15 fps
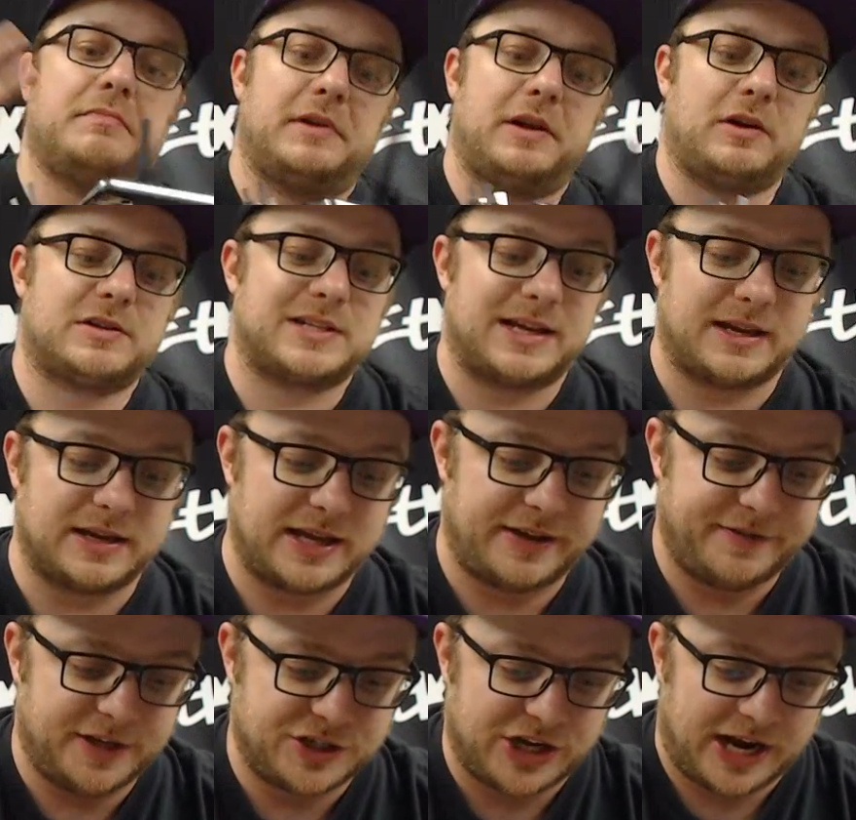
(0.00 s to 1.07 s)
looks like an
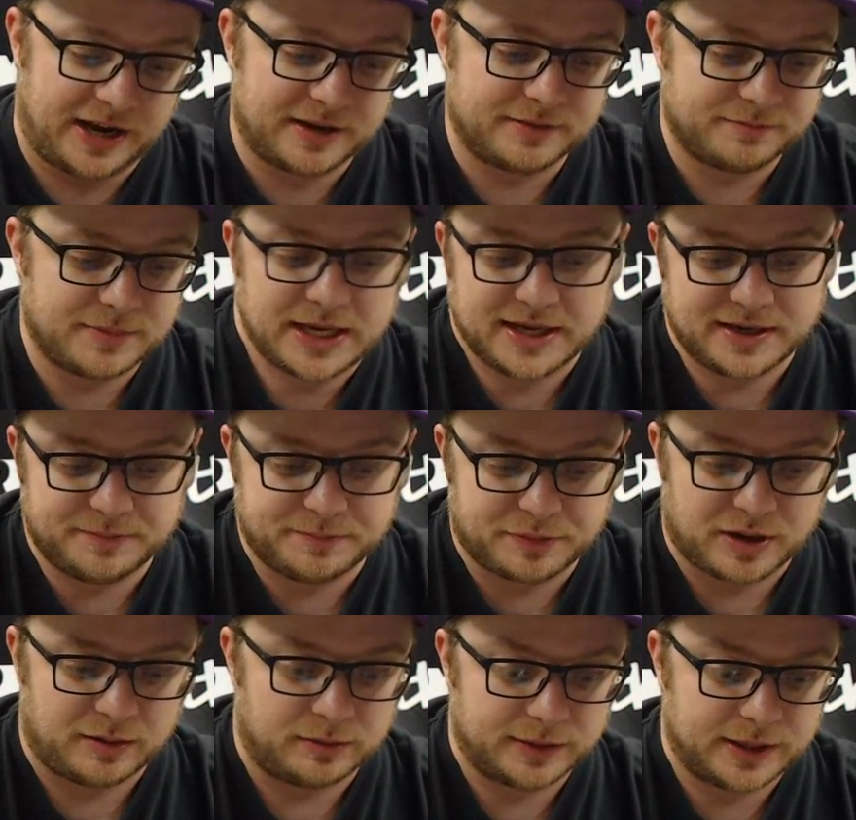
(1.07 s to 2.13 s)
AV jack, and it
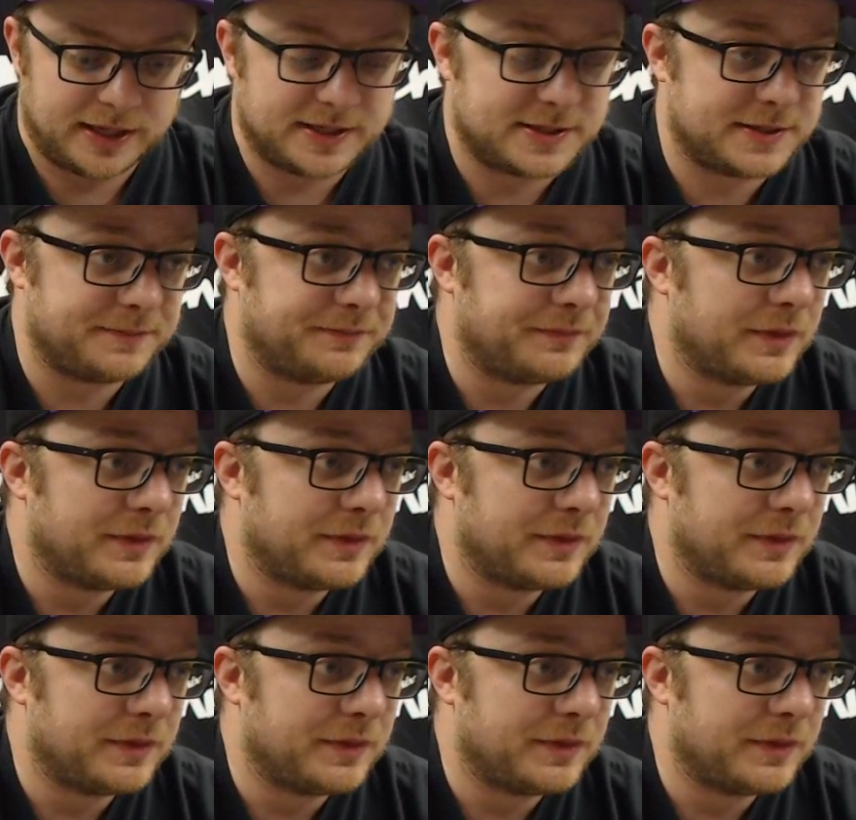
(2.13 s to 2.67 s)
probably is.